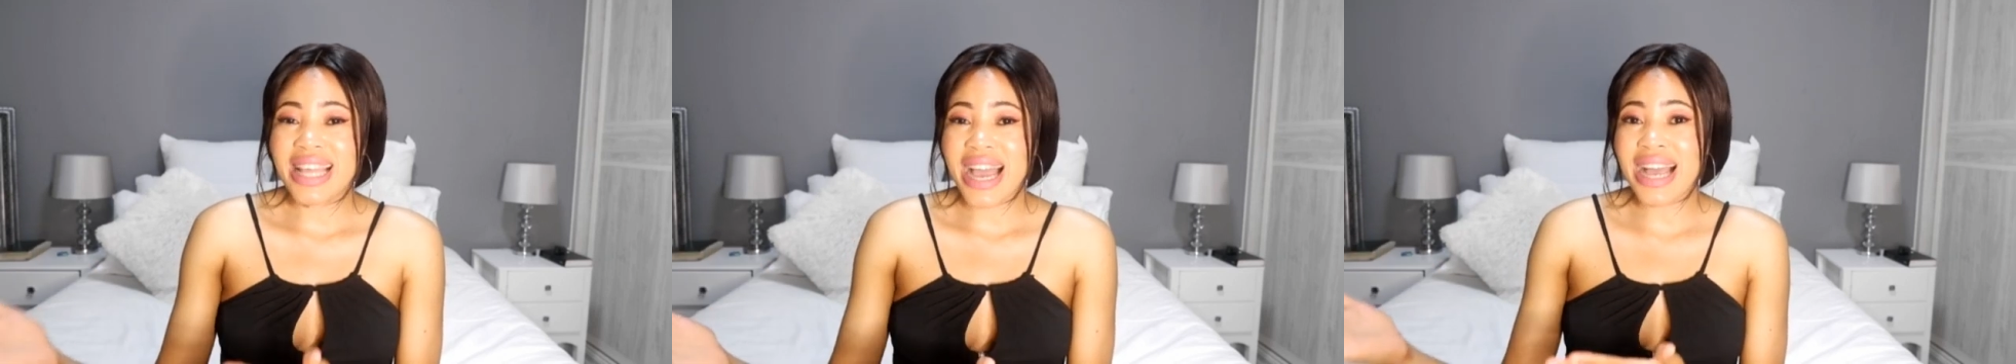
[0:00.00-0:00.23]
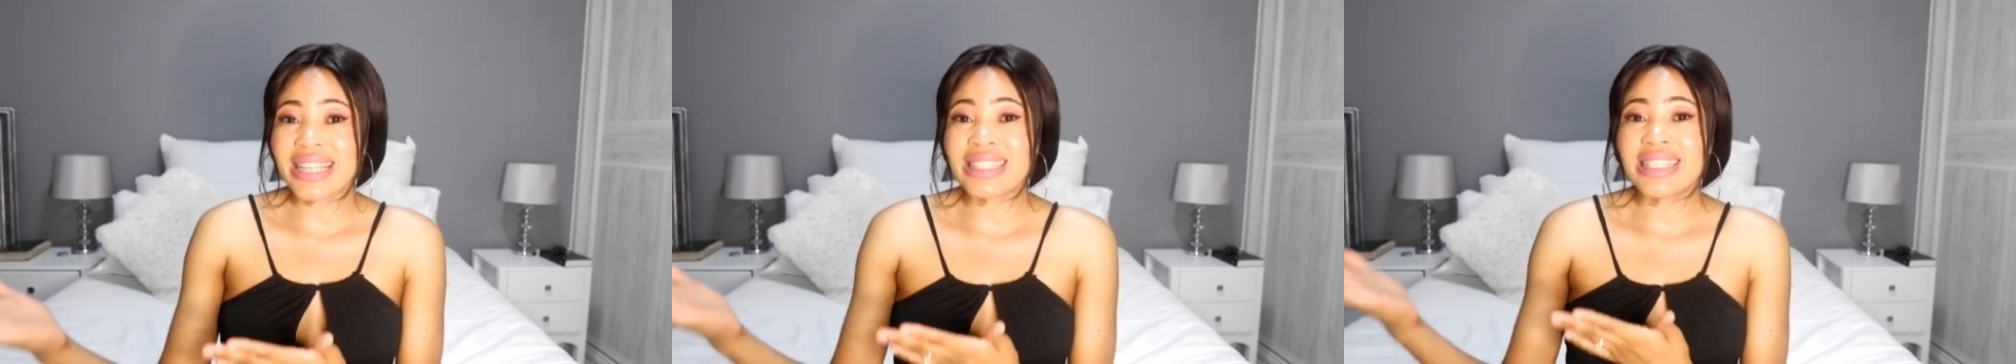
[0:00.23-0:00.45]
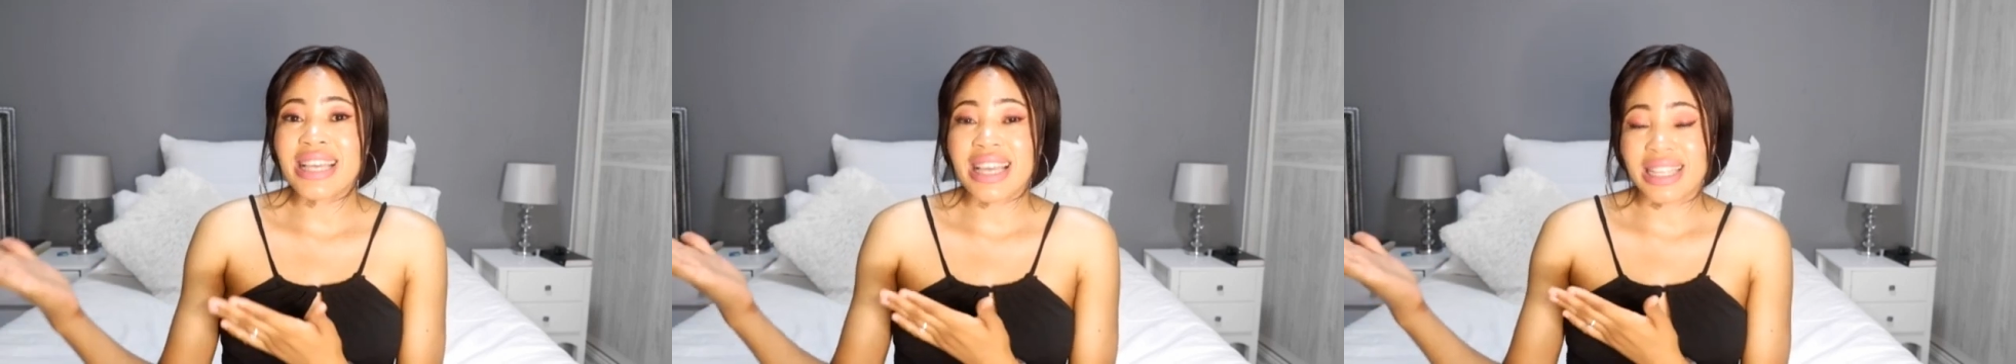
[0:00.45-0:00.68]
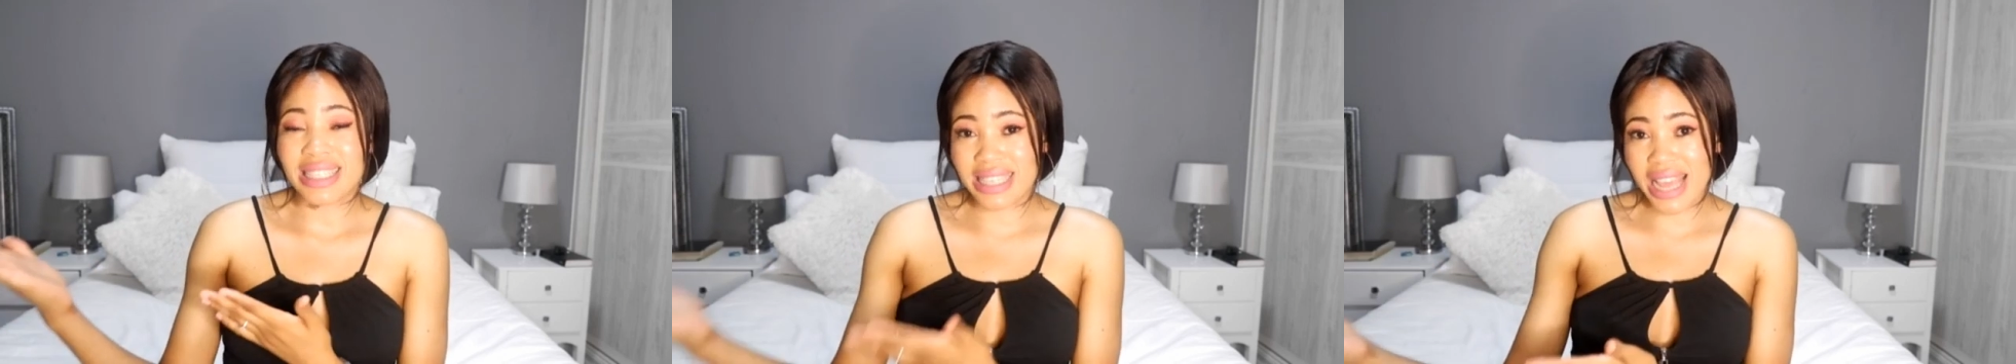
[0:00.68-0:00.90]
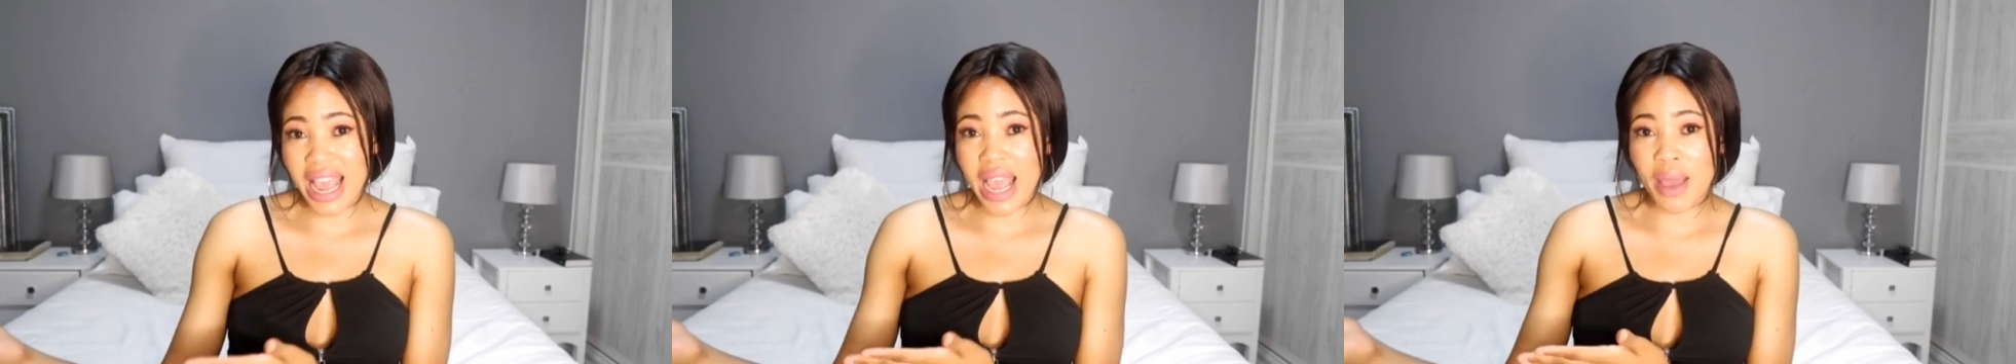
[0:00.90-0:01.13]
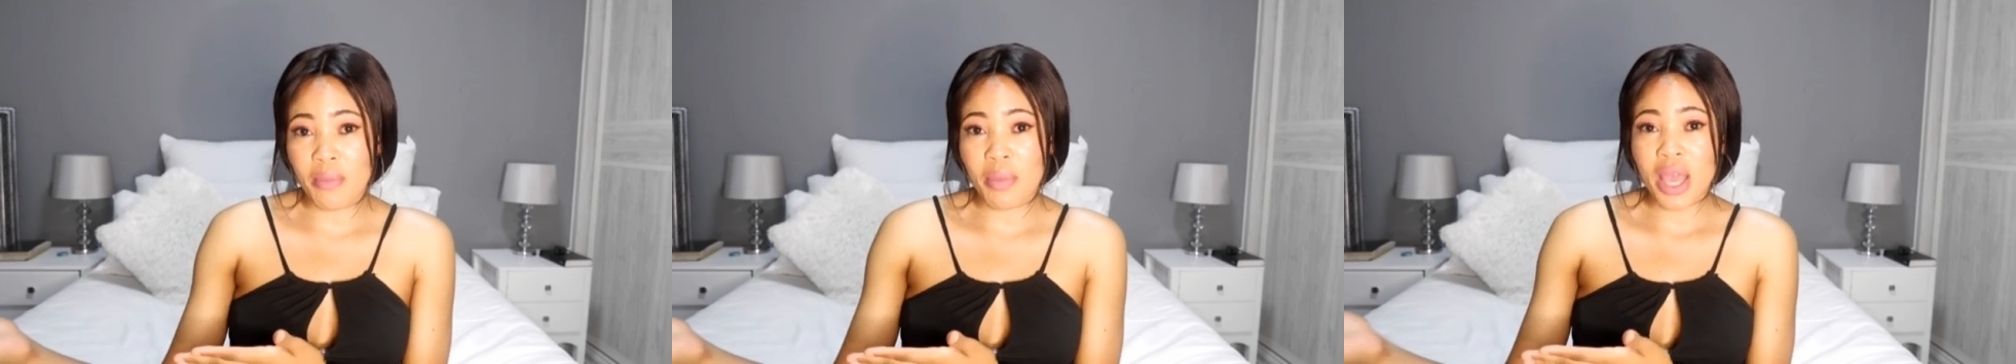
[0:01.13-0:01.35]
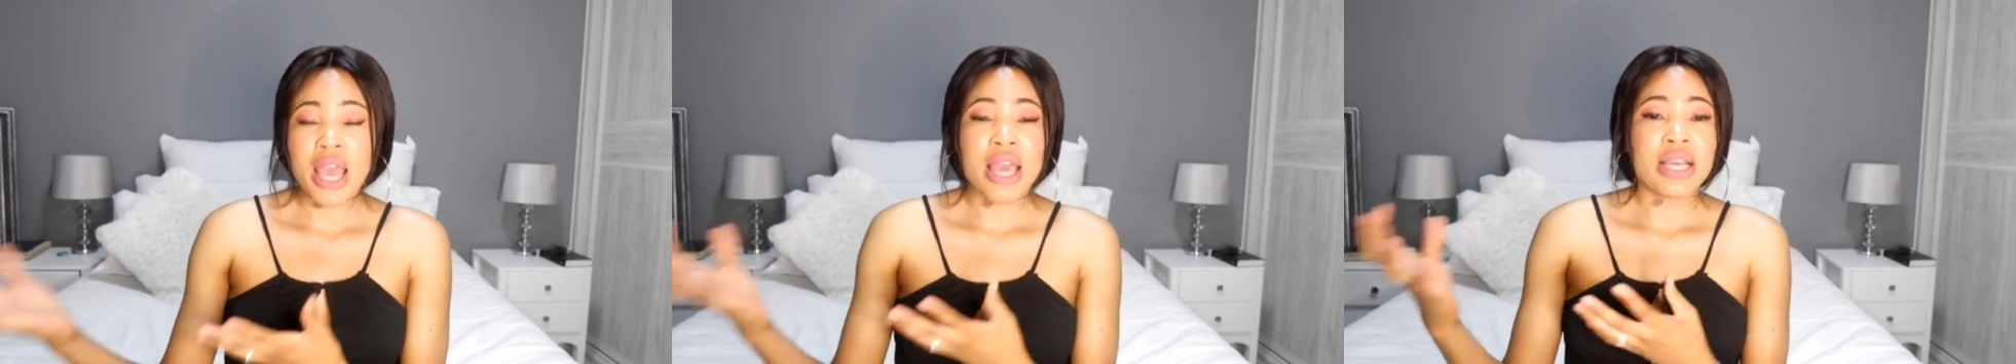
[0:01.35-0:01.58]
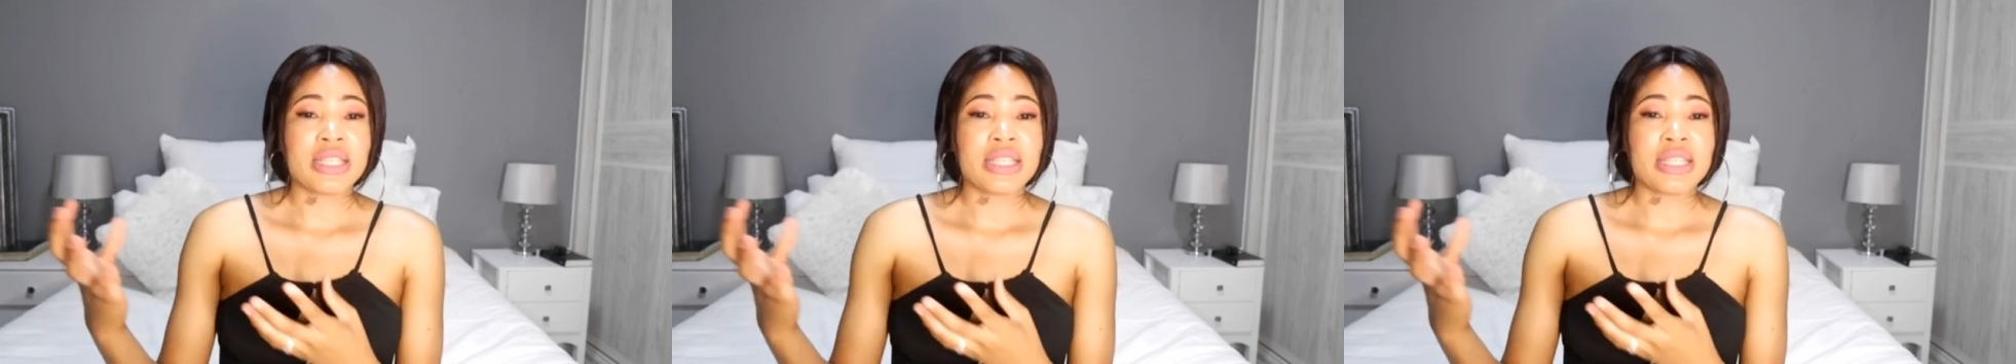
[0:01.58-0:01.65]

That's them.